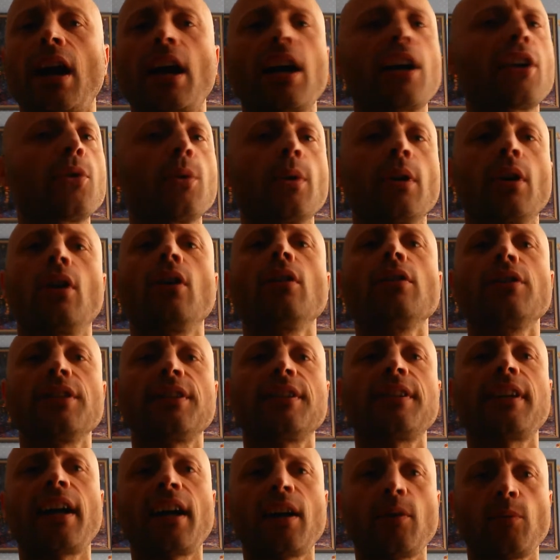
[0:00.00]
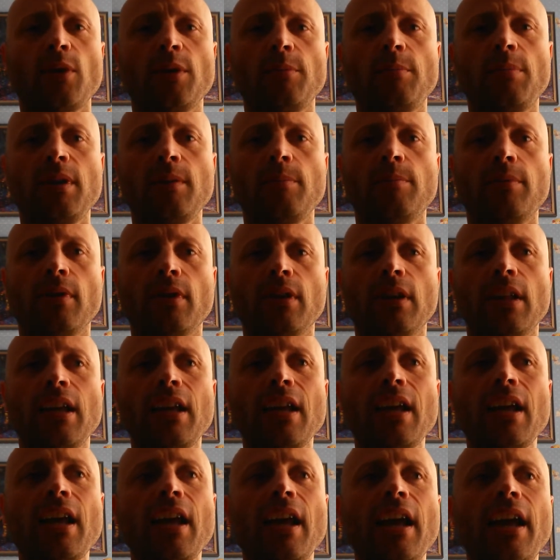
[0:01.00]
arguing all the time with people.
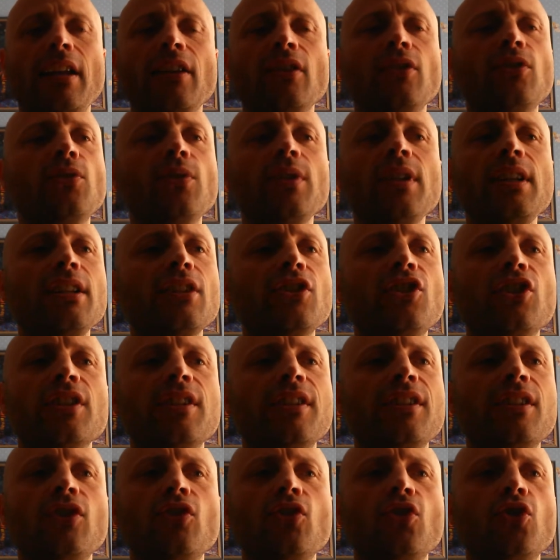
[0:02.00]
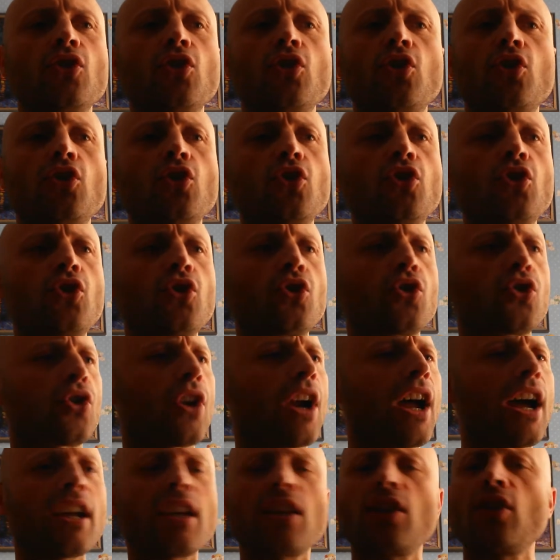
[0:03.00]
And it really just
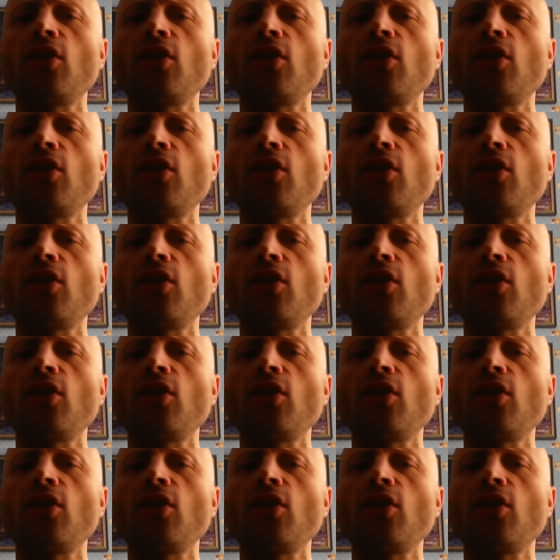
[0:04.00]
drag